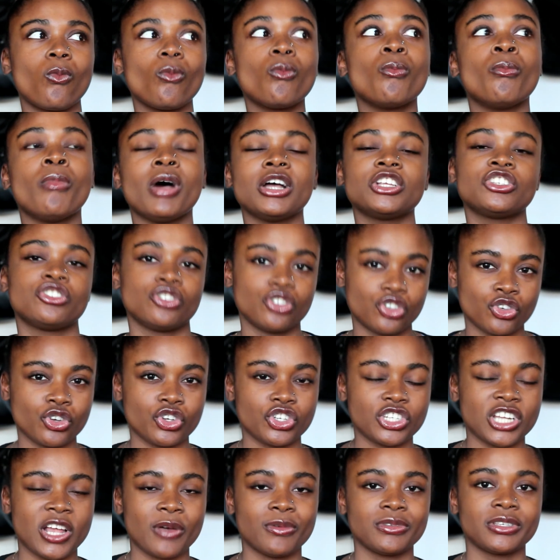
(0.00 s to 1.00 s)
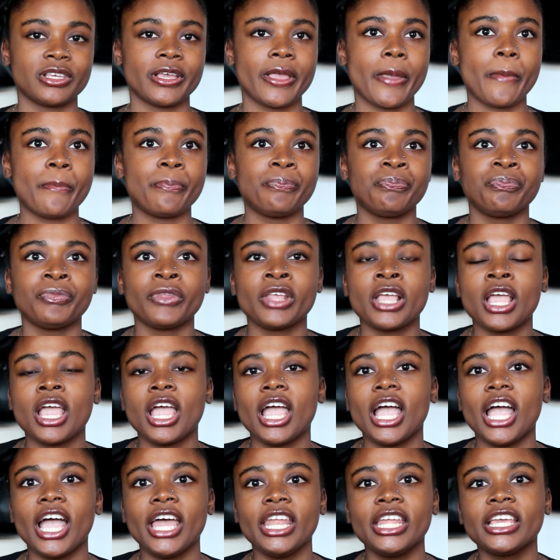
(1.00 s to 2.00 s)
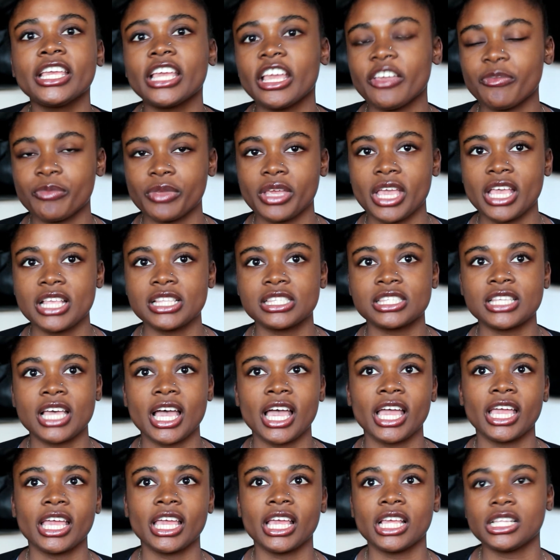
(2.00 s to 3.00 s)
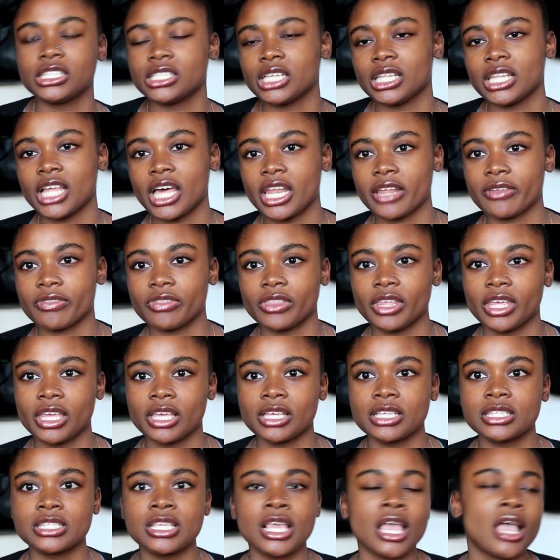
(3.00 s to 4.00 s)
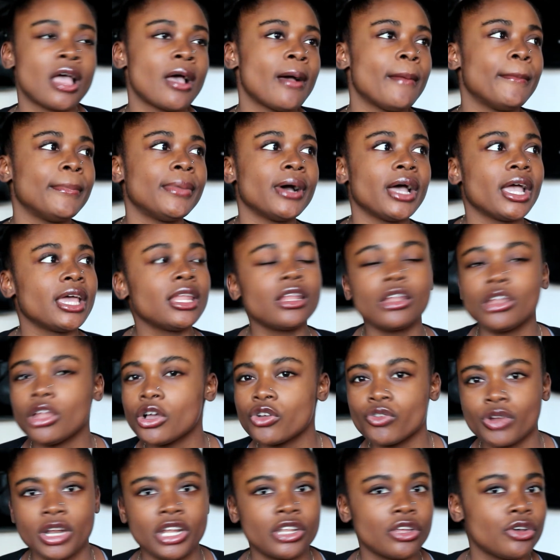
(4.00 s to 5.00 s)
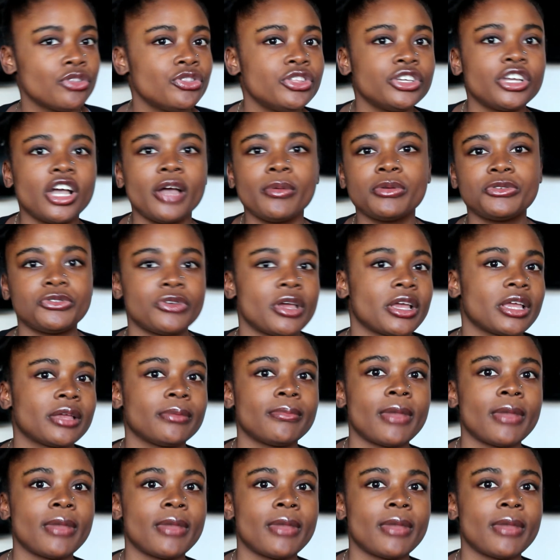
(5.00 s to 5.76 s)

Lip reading: much nutrition I was getting, and it gave me an insight into a lot of things. But in the long run, I don't think I'll be tracking